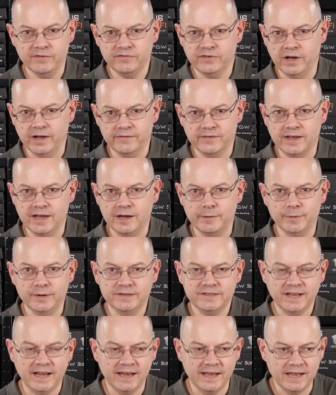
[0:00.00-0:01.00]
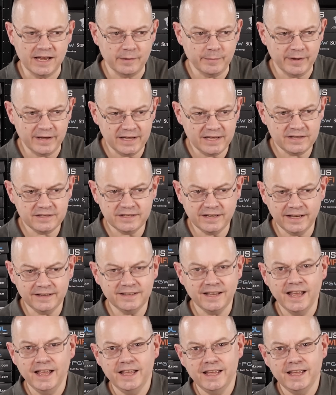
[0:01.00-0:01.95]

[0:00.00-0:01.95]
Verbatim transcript: 5 gigabit, 10 gigabit Ethernet.